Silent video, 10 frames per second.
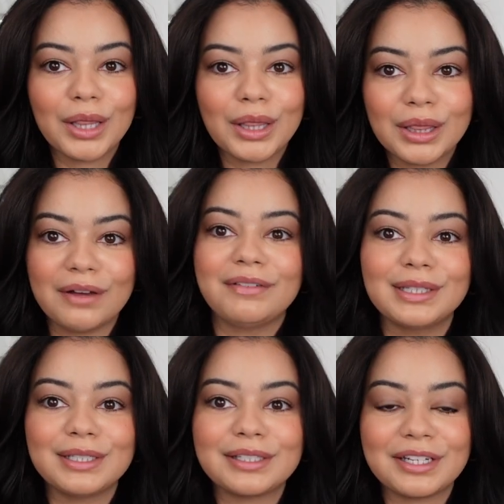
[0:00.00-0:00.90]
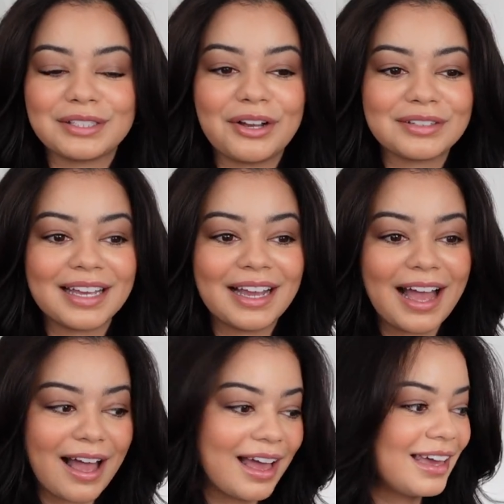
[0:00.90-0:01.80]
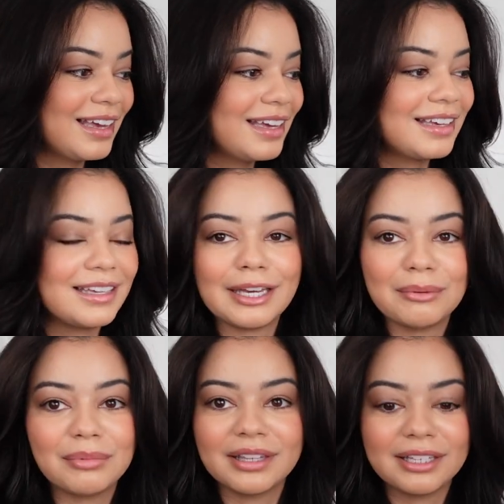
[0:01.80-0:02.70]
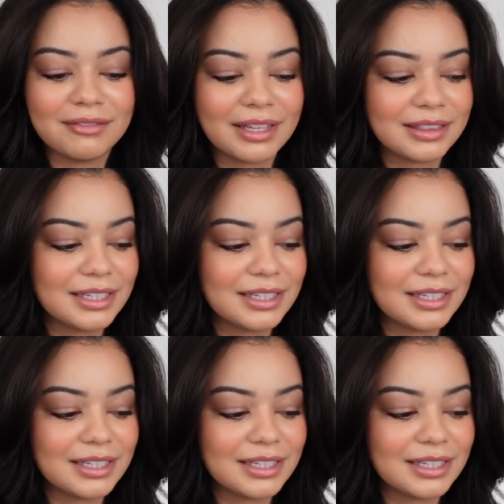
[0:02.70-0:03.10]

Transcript: loving these TikToks like I can't believe that